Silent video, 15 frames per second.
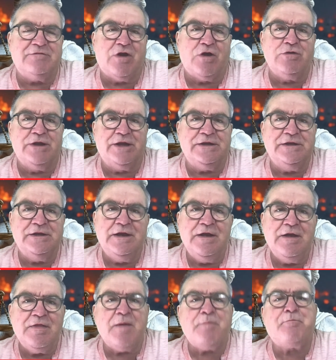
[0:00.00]
Rowling,
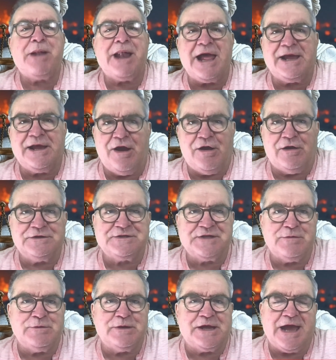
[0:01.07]
the placards
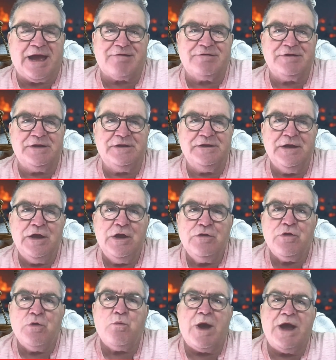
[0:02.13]
they were carrying,
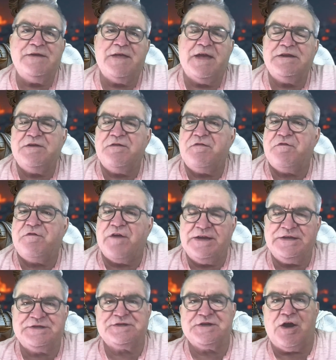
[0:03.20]
the way they
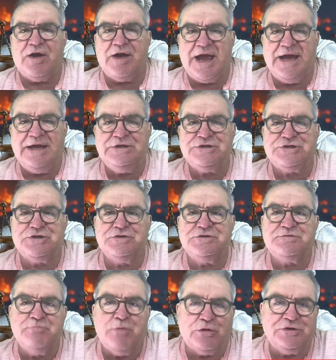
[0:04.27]
defaced our
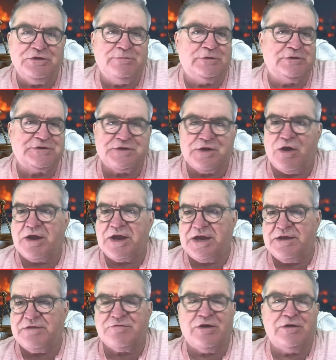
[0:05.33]
ancient monuments, our
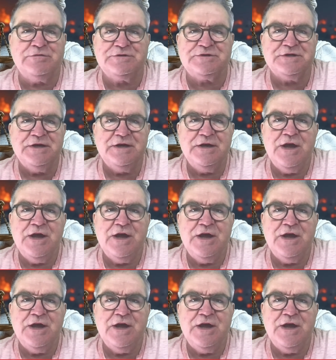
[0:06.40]
heroes.